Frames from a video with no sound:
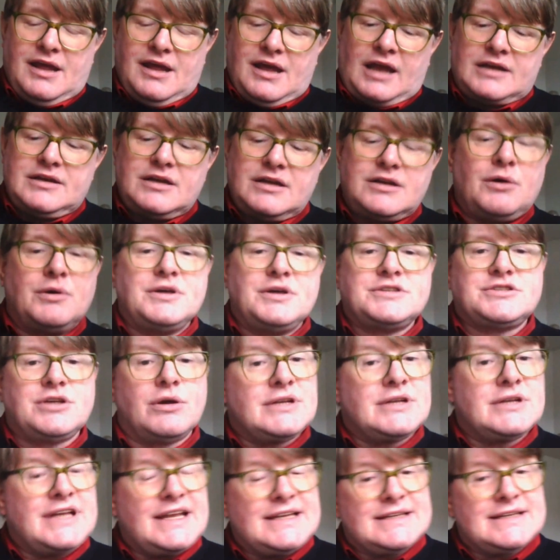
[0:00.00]
And I know it's
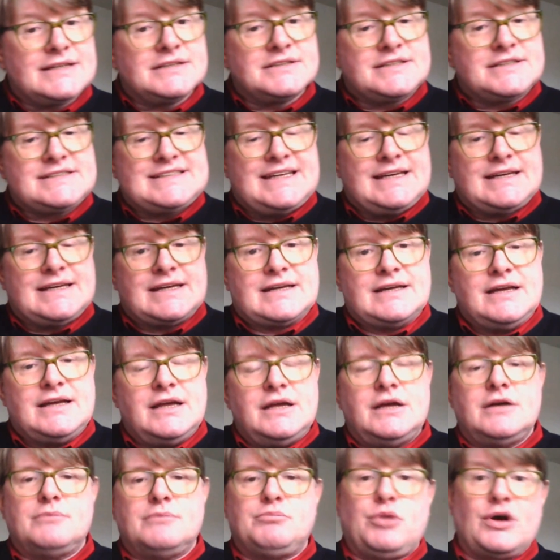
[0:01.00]
only a little thing,
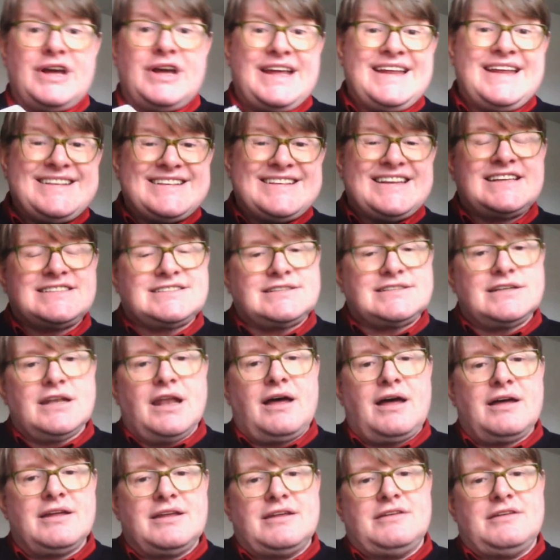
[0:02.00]
but in this
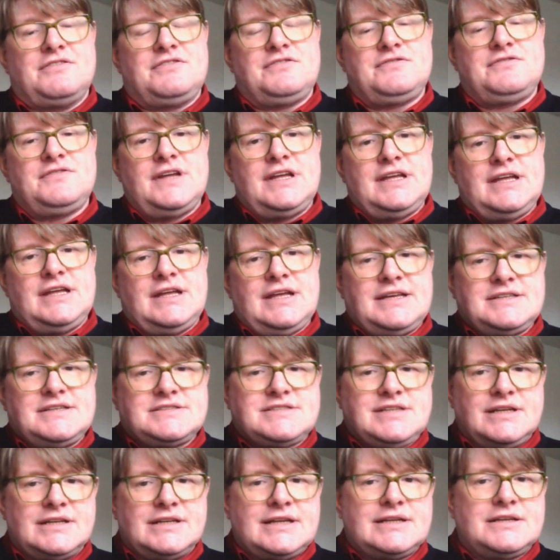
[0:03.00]
life, it's
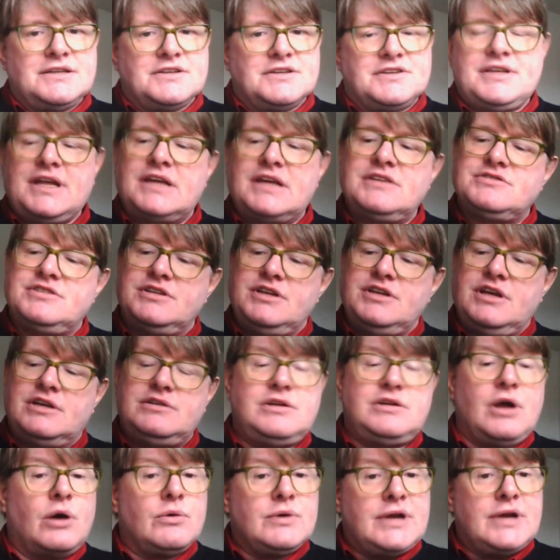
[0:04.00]
the little things that you
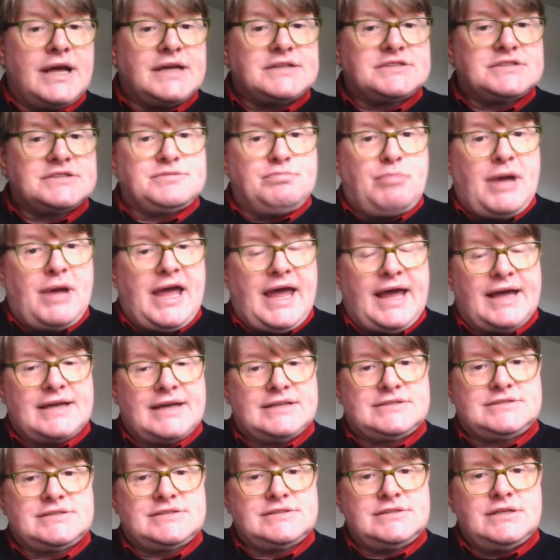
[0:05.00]
don't
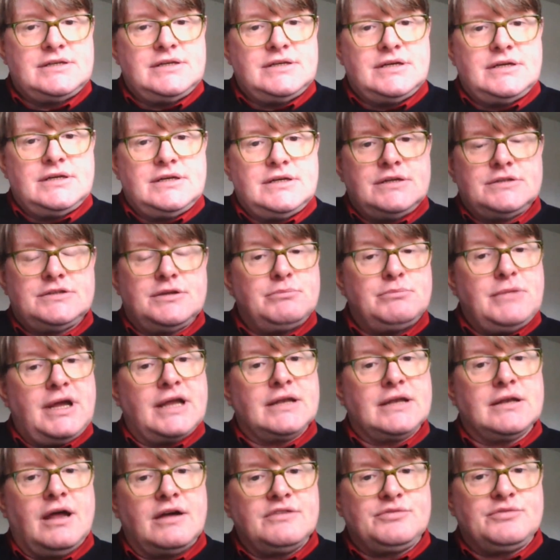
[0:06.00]
expect that
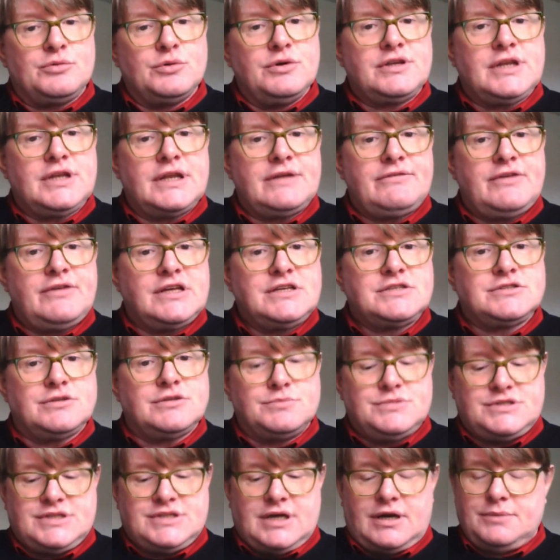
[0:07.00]
make life worth living
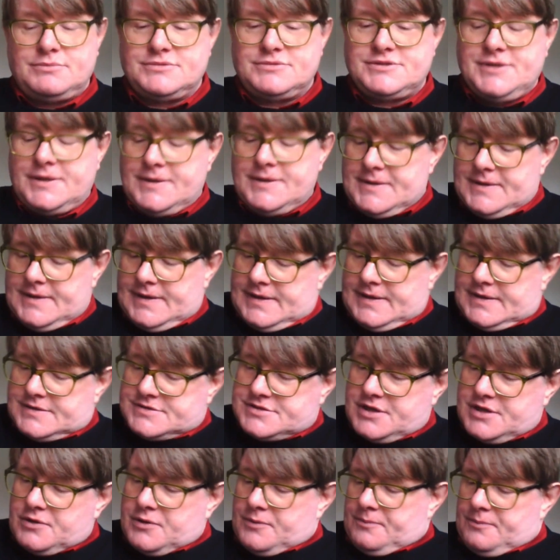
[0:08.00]
sometimes.
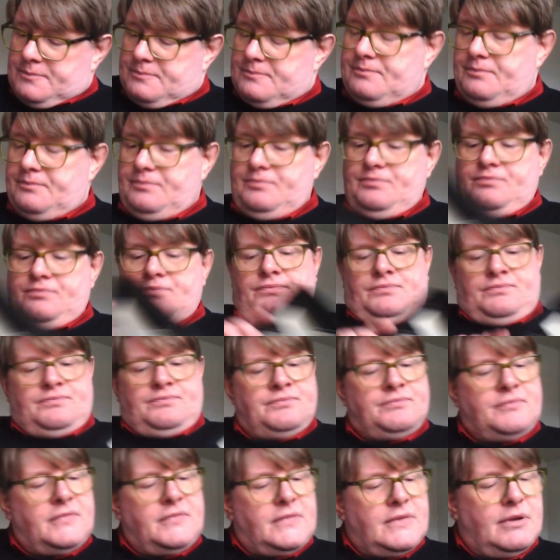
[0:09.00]
So,
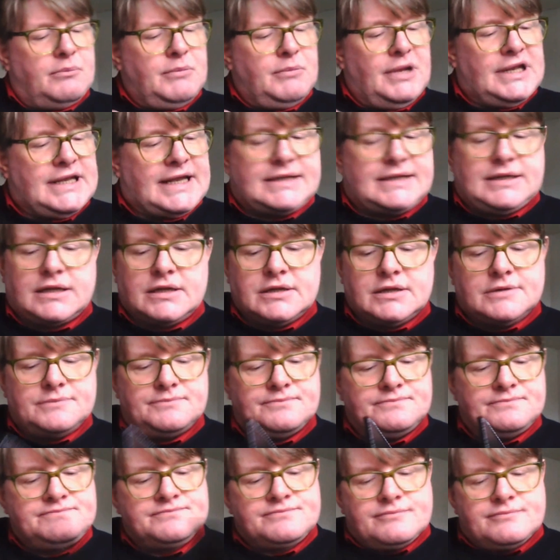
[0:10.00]
my
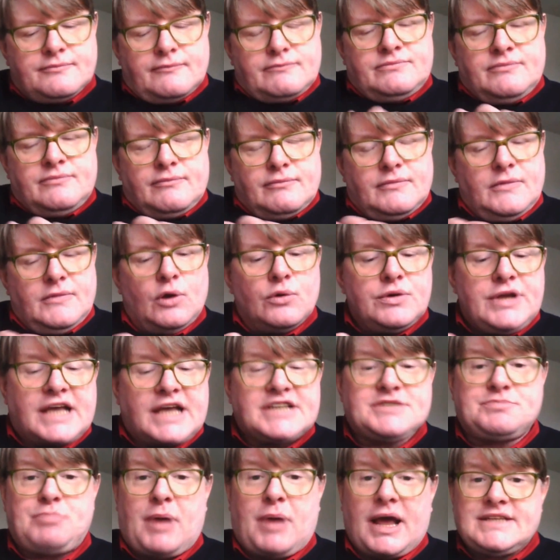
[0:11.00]
little
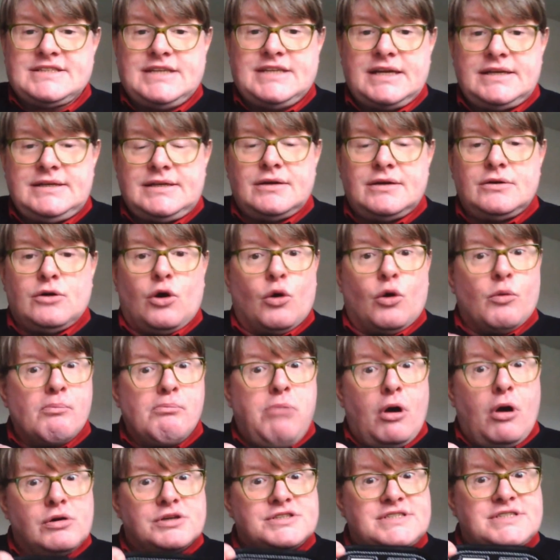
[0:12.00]
unexpected
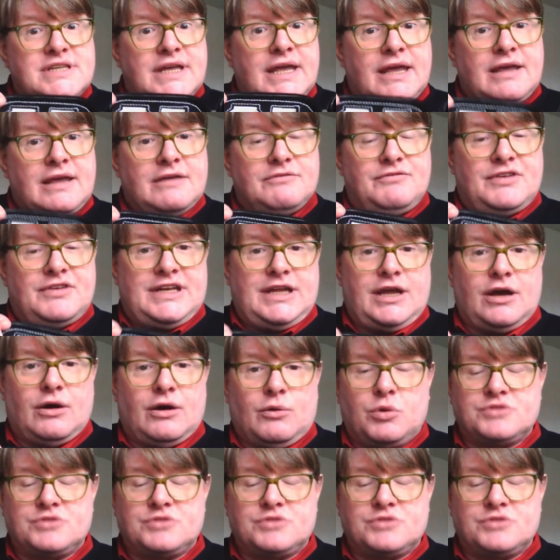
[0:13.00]
unboxing video.